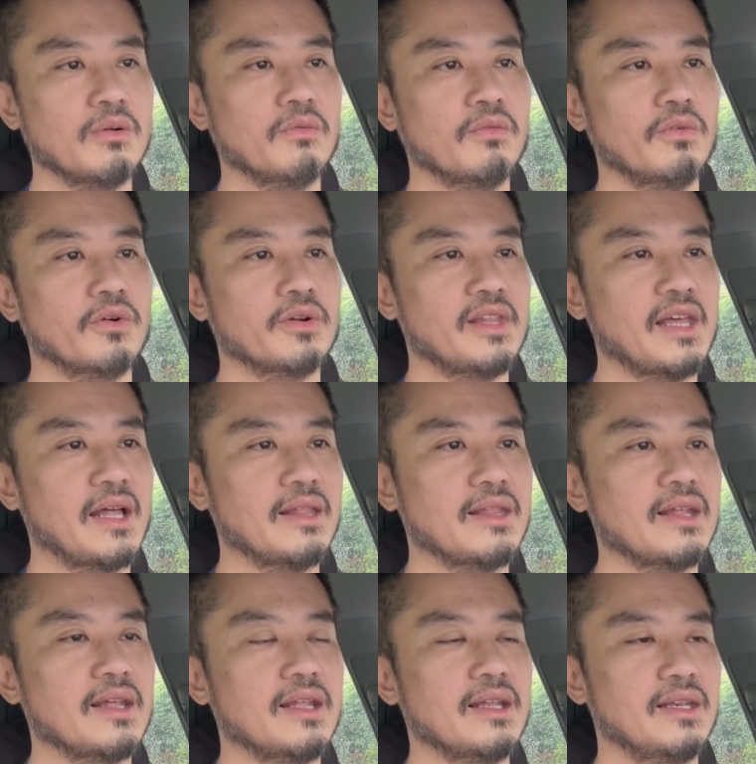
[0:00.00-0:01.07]
for that
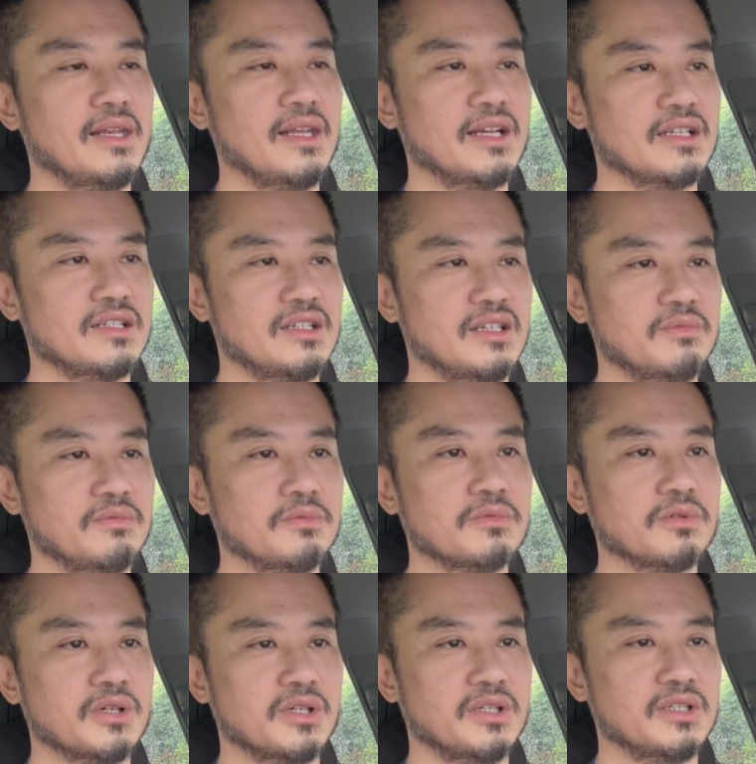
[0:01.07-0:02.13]
negative
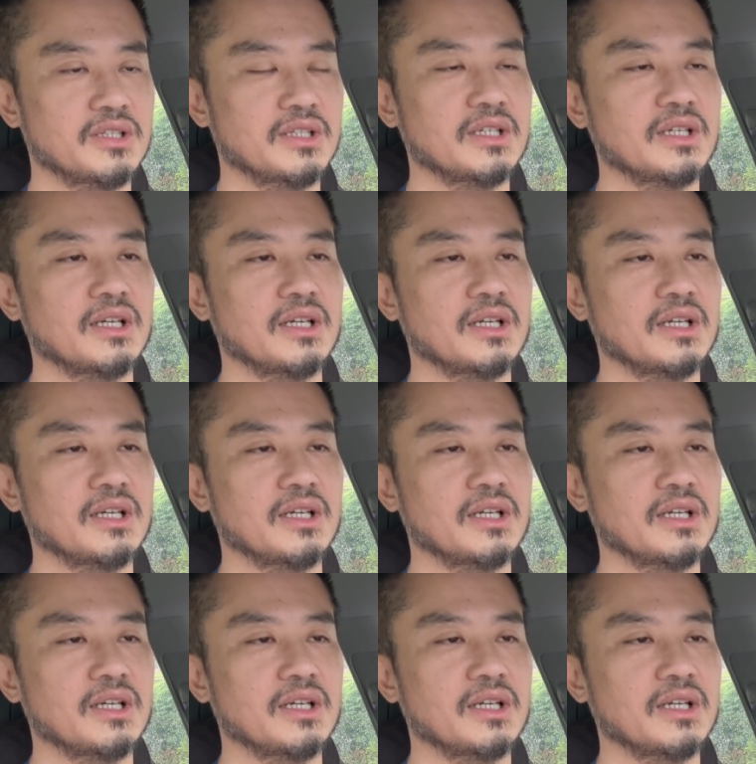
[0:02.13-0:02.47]
word